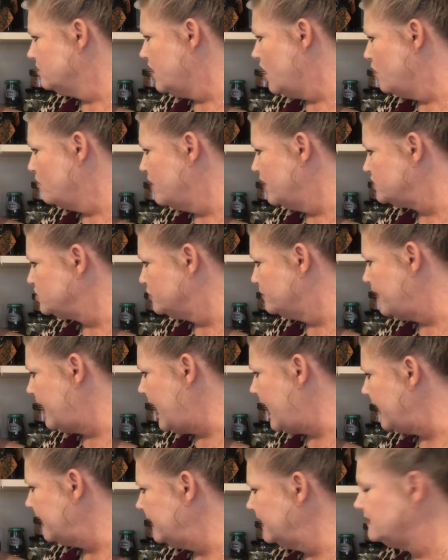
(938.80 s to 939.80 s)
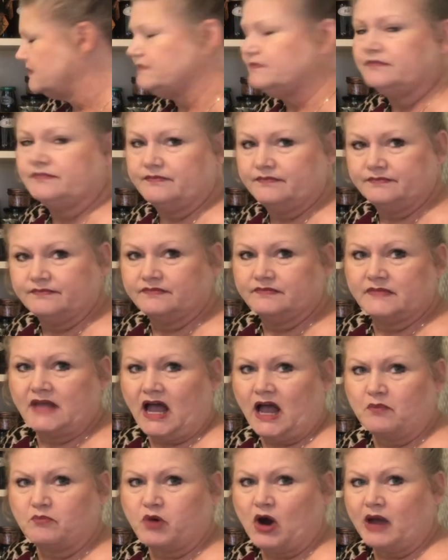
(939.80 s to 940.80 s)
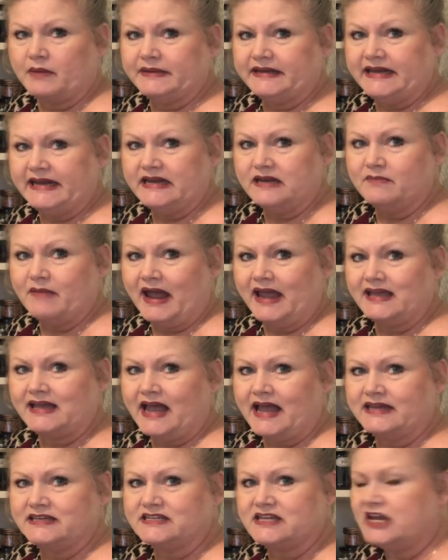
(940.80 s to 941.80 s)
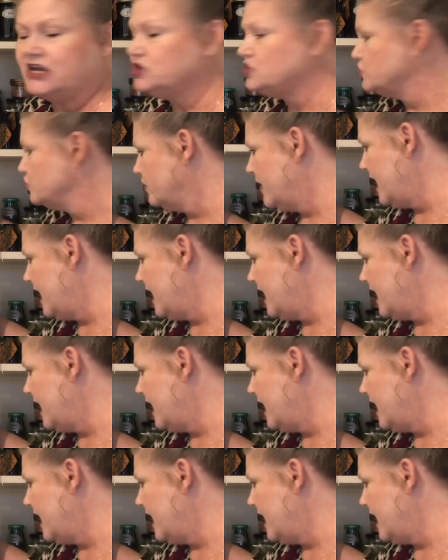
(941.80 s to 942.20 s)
know much about it. I probably need to make a tincture